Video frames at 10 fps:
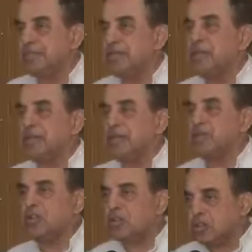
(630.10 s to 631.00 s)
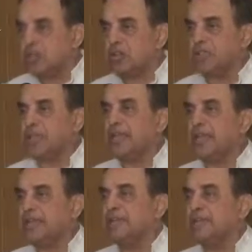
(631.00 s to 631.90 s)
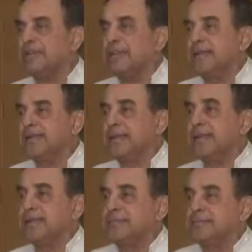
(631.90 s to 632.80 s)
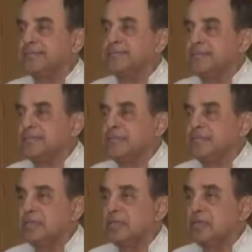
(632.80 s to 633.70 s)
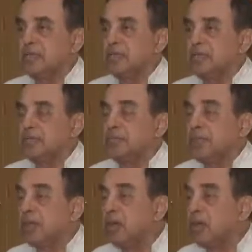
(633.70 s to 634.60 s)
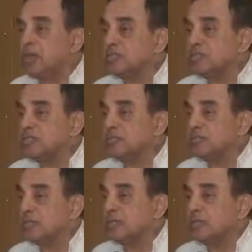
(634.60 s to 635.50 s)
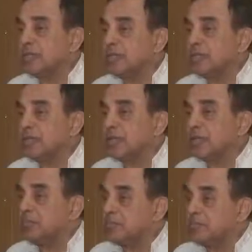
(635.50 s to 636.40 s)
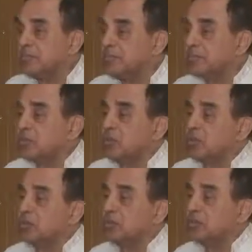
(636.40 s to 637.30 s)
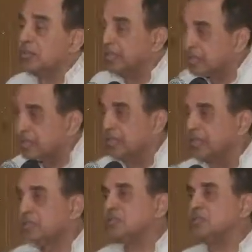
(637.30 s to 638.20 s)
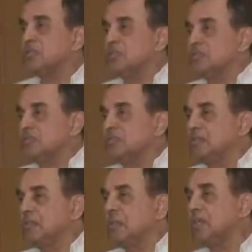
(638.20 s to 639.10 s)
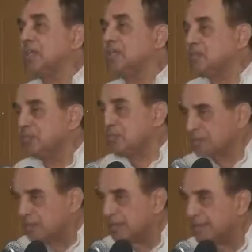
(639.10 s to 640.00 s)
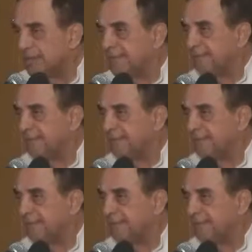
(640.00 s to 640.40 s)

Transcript: They passed a law saying that because there are Muslims who don't want to live with Hindus under Hindu majority,